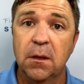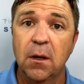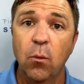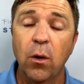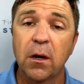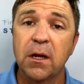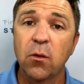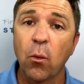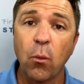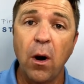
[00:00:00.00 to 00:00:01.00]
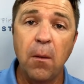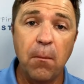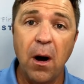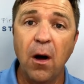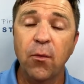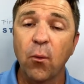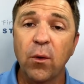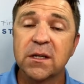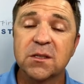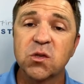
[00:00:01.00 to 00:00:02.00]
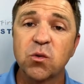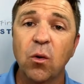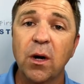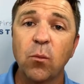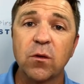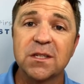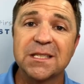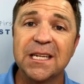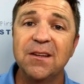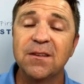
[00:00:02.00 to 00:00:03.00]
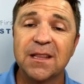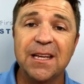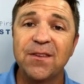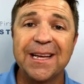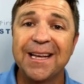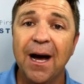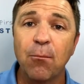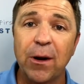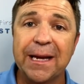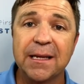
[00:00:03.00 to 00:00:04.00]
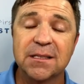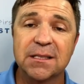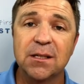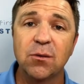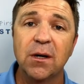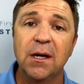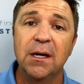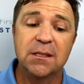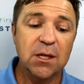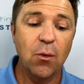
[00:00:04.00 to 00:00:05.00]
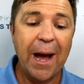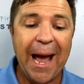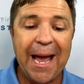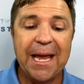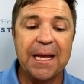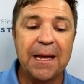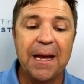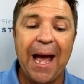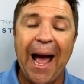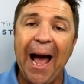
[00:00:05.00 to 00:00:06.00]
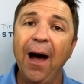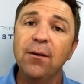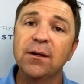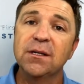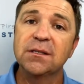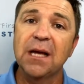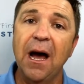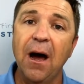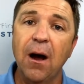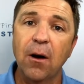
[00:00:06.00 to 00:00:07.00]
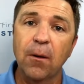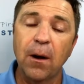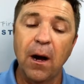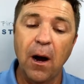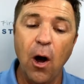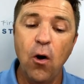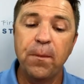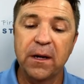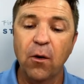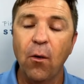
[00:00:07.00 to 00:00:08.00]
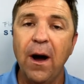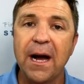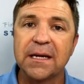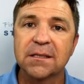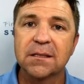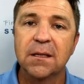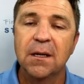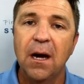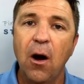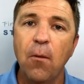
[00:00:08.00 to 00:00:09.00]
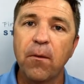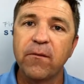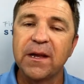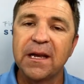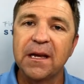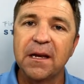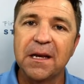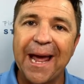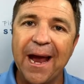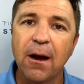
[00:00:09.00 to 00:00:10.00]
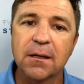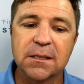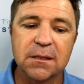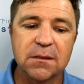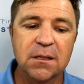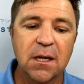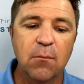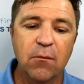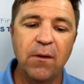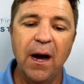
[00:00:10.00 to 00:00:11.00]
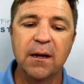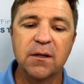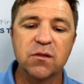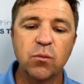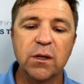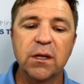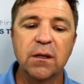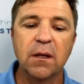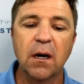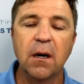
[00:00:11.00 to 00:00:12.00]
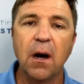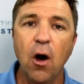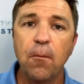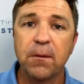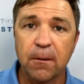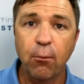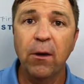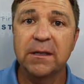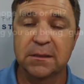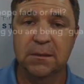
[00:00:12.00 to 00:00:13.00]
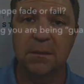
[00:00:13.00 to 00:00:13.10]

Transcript: where neither moth or rust destroy and where the thief cannot break in and steal. So, hey, how does our hope in Christ, hope of an inheritance, provide us with hope in the present?